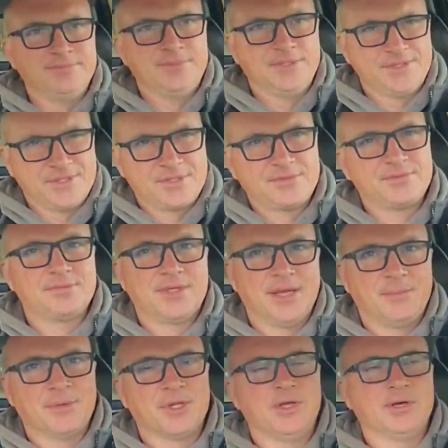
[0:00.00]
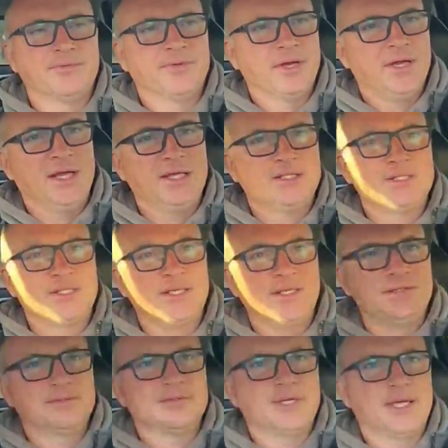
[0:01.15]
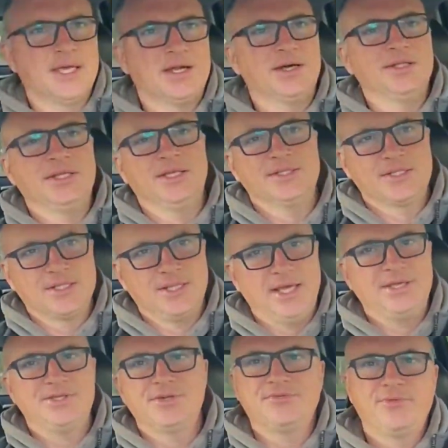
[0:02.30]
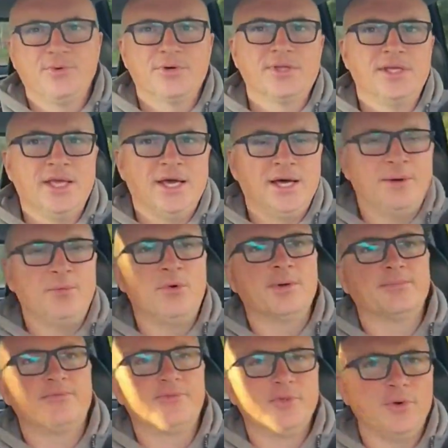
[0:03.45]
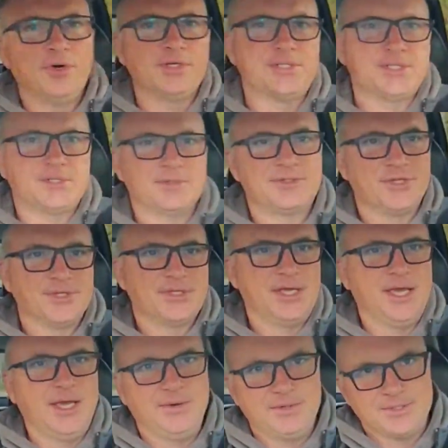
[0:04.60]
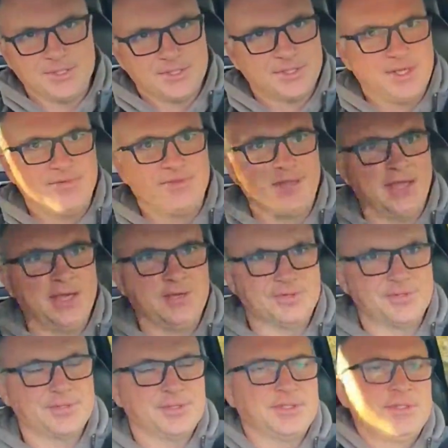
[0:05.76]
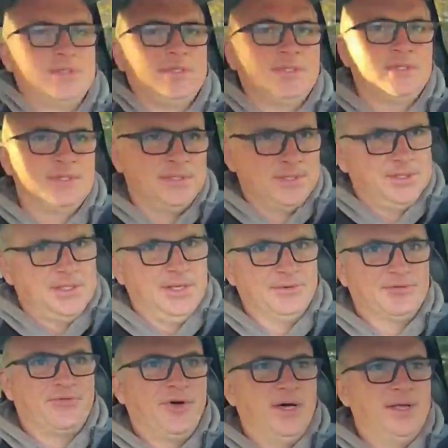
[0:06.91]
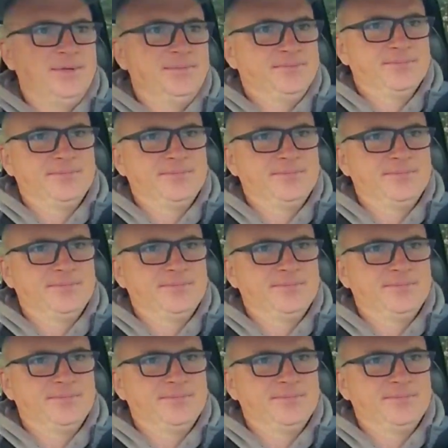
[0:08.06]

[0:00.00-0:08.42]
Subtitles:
it's coming along very nicely. I got all the insulation for the warm floors just now. I just left the house. That was fun.